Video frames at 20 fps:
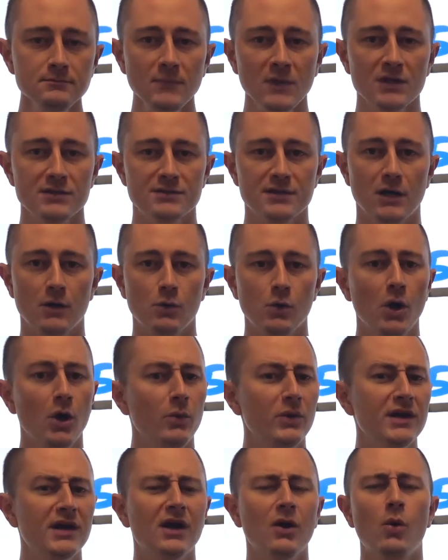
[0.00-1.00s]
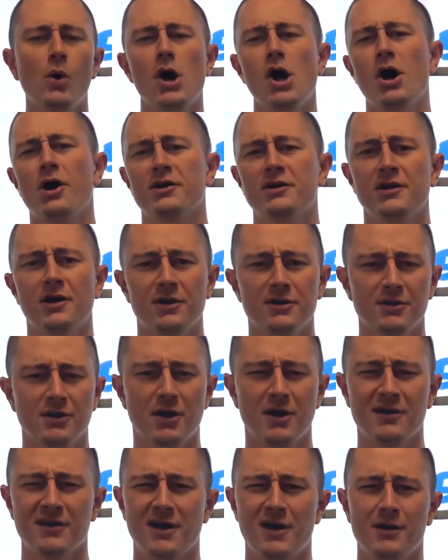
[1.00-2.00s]
So we could go on and on and
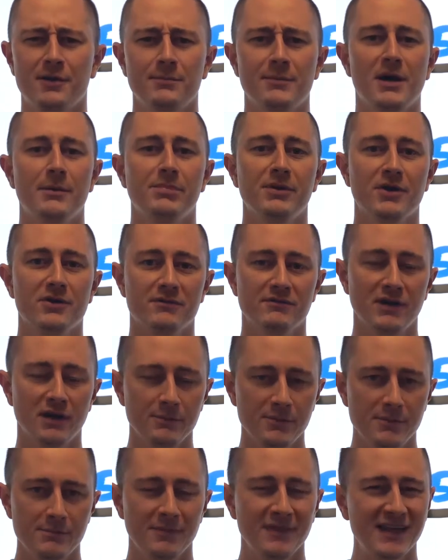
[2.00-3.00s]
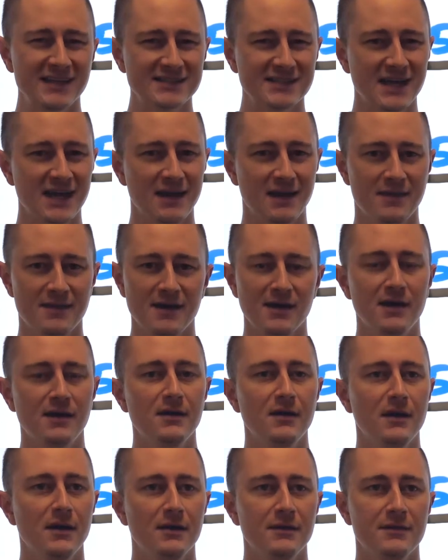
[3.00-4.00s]
on and on about player development, but that's kind of
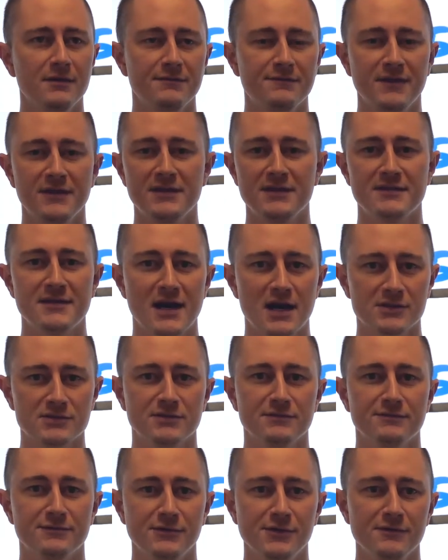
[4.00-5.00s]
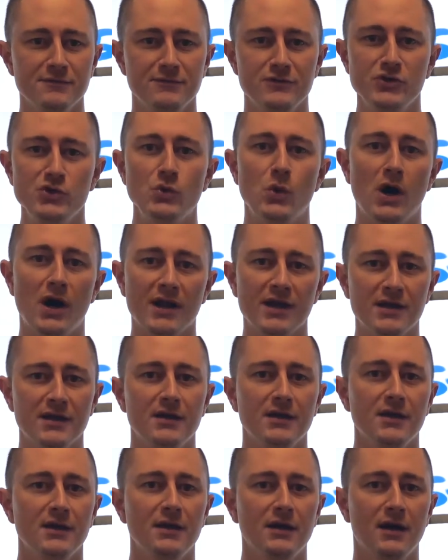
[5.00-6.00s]
the 50,000 foot view on it,
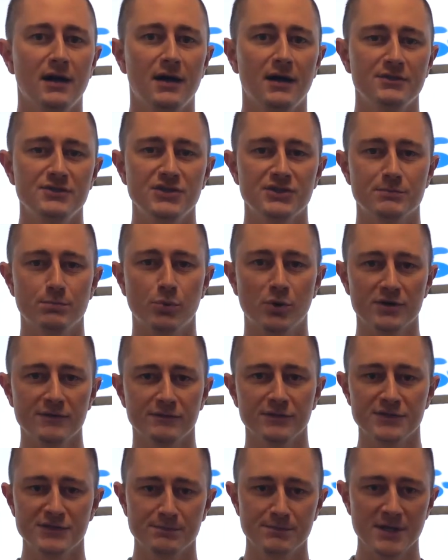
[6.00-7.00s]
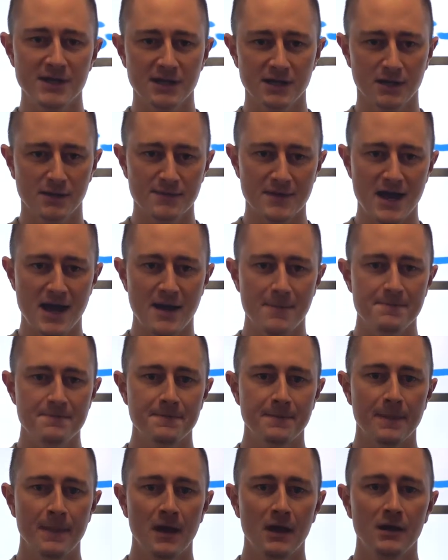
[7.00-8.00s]
just briefly speaking on that.
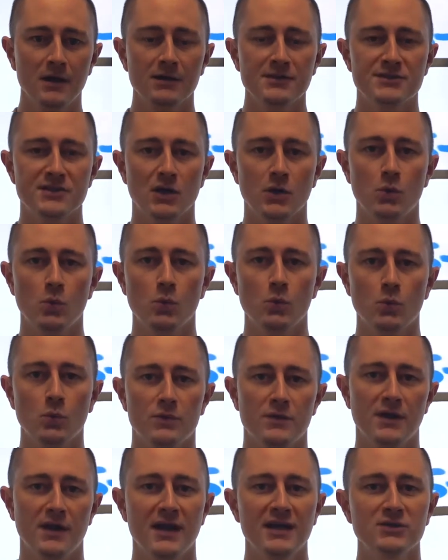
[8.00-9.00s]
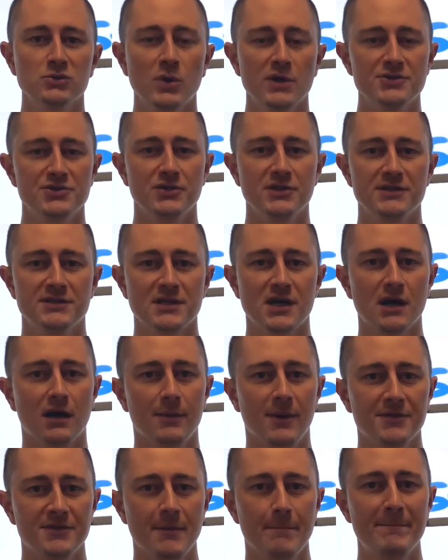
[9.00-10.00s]
So the next question is talking
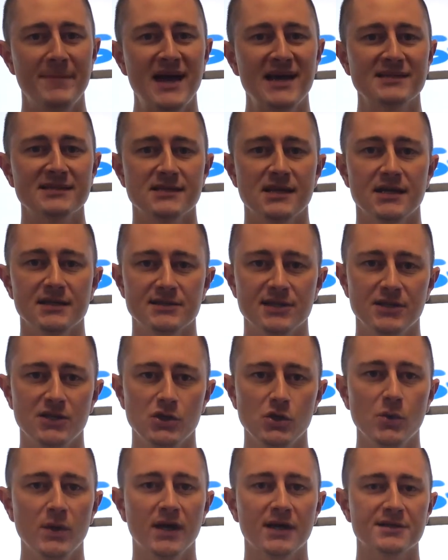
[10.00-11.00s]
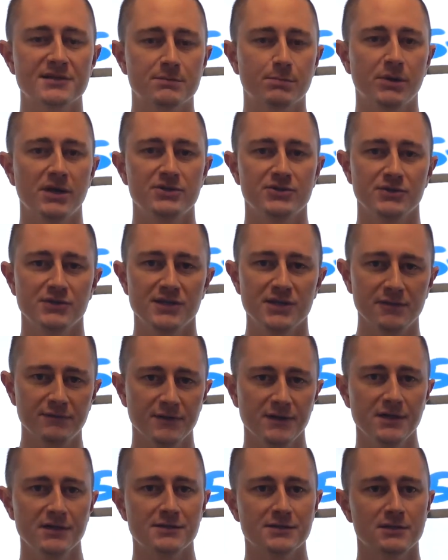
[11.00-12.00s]
about the best thing to do against pressure
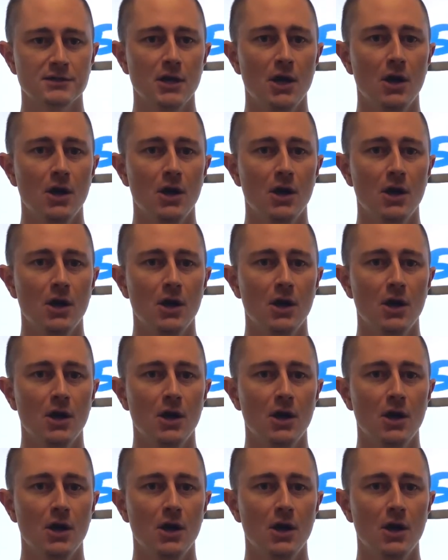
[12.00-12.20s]
defense.